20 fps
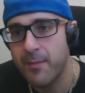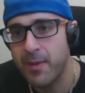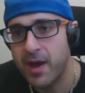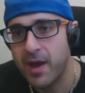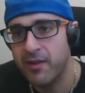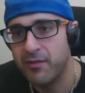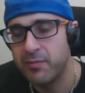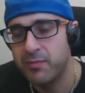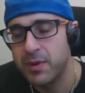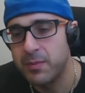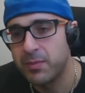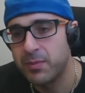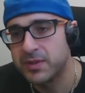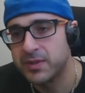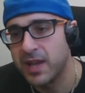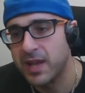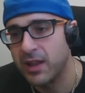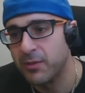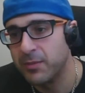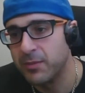I have people
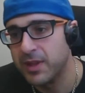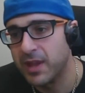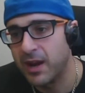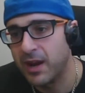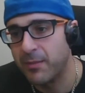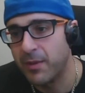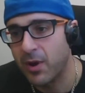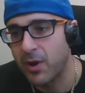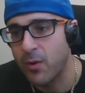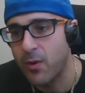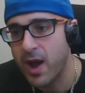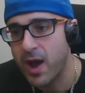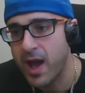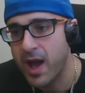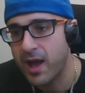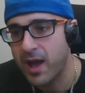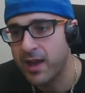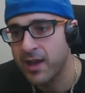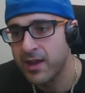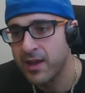telling me that I'm a
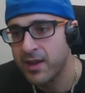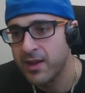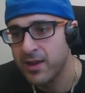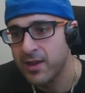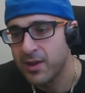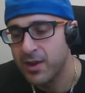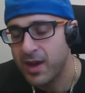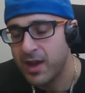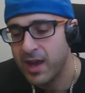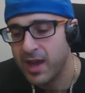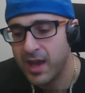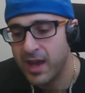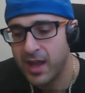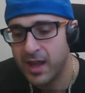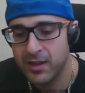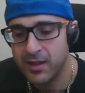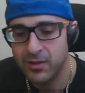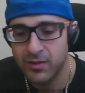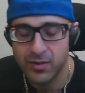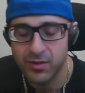quack,
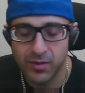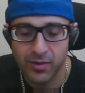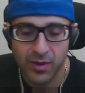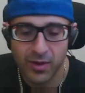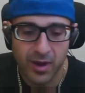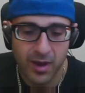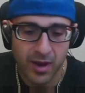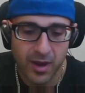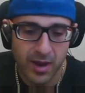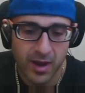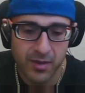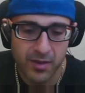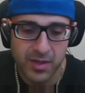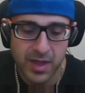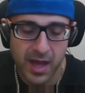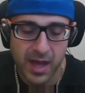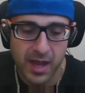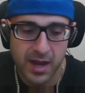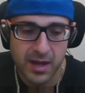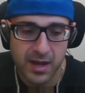and
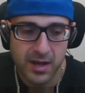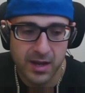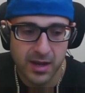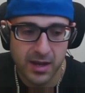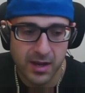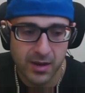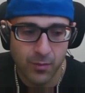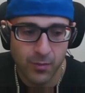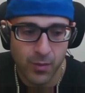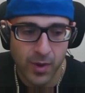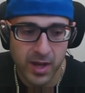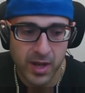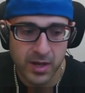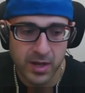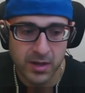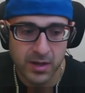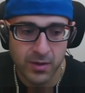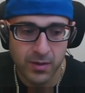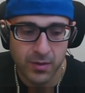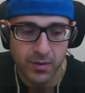that
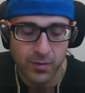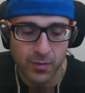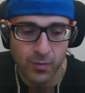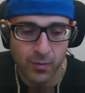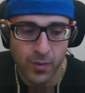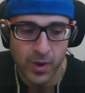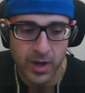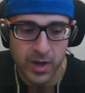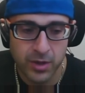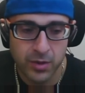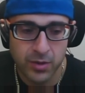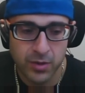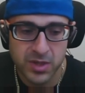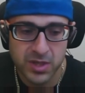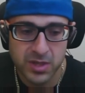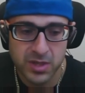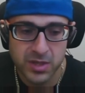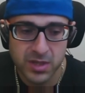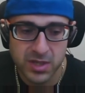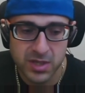when you
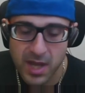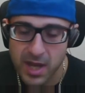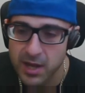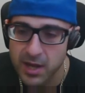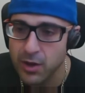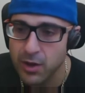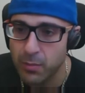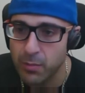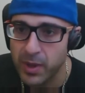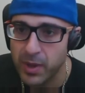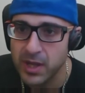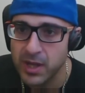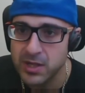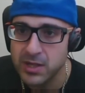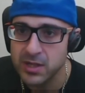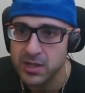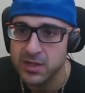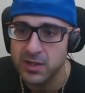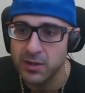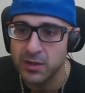say to your
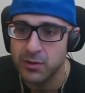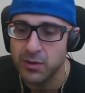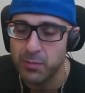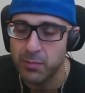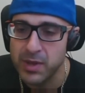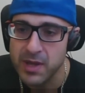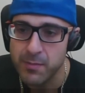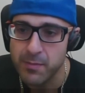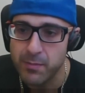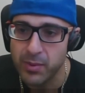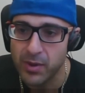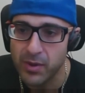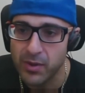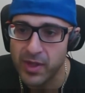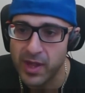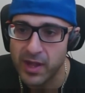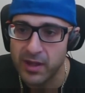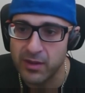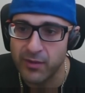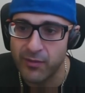patients and to people
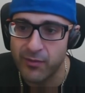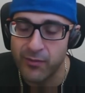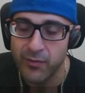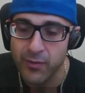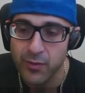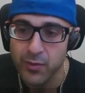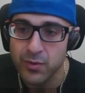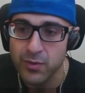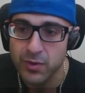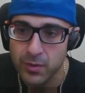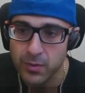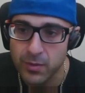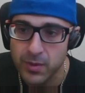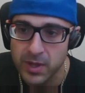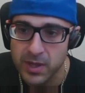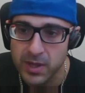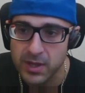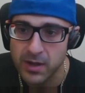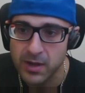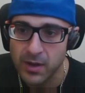that the food you
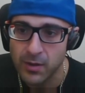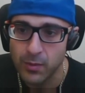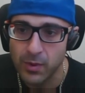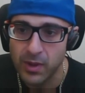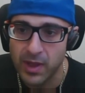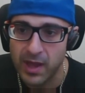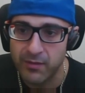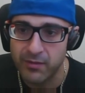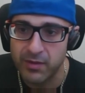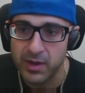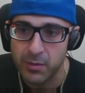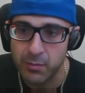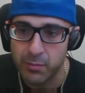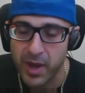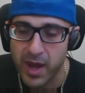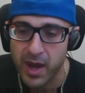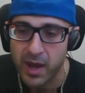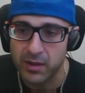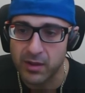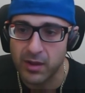eat will have an
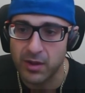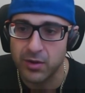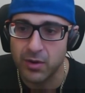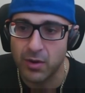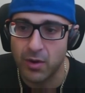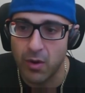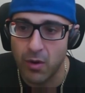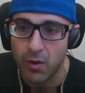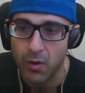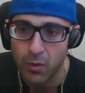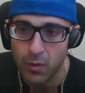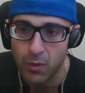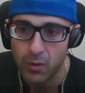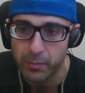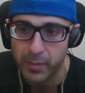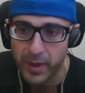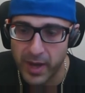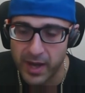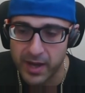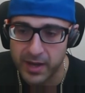impact on your whole
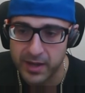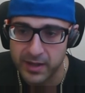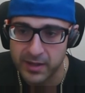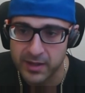body.